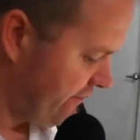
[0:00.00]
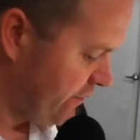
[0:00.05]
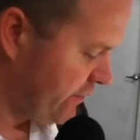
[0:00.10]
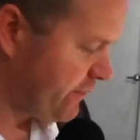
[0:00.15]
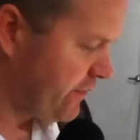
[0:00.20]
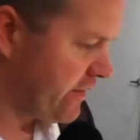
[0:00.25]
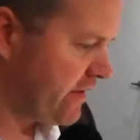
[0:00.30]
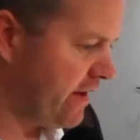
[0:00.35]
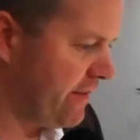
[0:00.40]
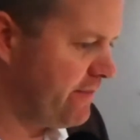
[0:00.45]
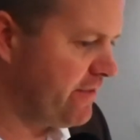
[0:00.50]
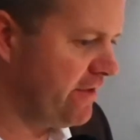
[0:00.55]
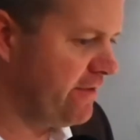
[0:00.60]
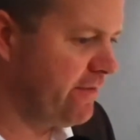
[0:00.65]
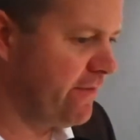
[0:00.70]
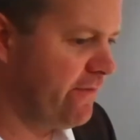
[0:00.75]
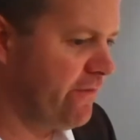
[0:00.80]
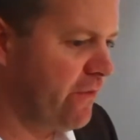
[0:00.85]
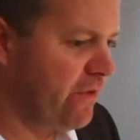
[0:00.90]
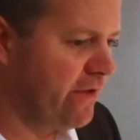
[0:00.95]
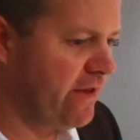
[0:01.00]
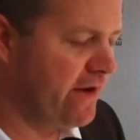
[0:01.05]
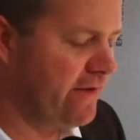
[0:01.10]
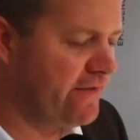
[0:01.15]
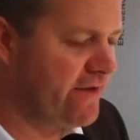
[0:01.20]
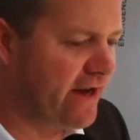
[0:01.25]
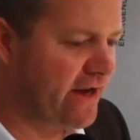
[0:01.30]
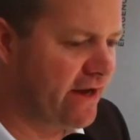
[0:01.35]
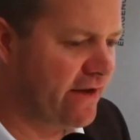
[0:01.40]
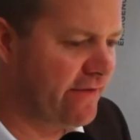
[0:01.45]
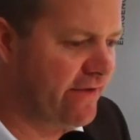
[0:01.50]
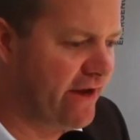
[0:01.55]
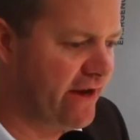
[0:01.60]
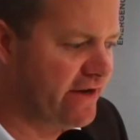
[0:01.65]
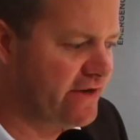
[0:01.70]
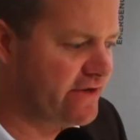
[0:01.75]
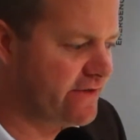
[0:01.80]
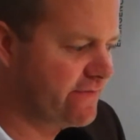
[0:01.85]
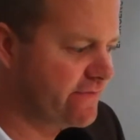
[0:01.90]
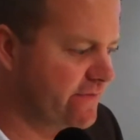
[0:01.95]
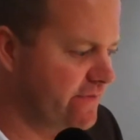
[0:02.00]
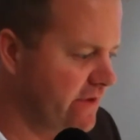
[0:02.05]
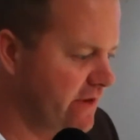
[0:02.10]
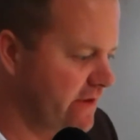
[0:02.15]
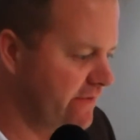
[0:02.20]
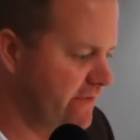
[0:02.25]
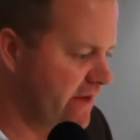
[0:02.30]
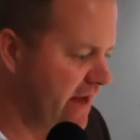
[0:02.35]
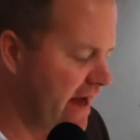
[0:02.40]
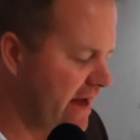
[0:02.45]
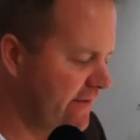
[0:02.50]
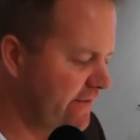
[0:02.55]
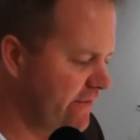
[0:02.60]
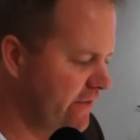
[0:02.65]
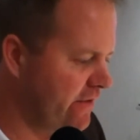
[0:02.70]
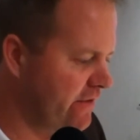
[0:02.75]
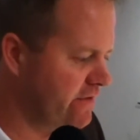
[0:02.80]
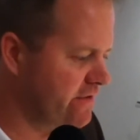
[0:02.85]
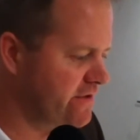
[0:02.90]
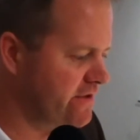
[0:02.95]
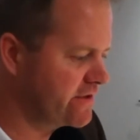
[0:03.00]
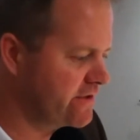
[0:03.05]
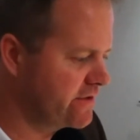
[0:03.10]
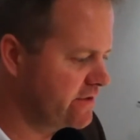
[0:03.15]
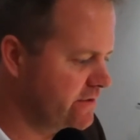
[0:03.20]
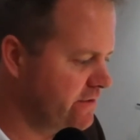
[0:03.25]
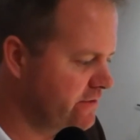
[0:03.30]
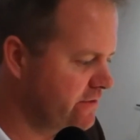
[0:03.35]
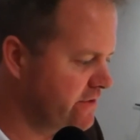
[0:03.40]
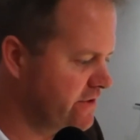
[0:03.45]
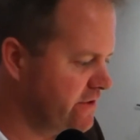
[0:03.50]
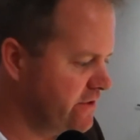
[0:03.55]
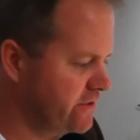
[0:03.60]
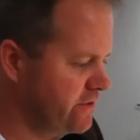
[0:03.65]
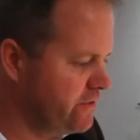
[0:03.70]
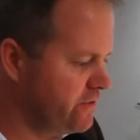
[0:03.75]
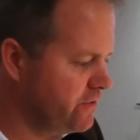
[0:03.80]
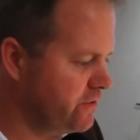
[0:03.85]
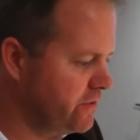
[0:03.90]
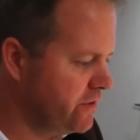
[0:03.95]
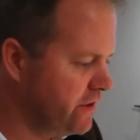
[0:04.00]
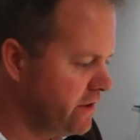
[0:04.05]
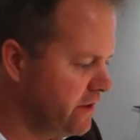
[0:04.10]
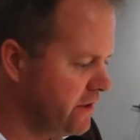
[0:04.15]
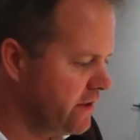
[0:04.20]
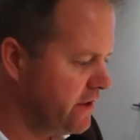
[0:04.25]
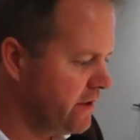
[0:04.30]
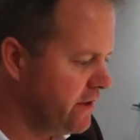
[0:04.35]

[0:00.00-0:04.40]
I've worked with companies before that have taken advantage of the iPhone to do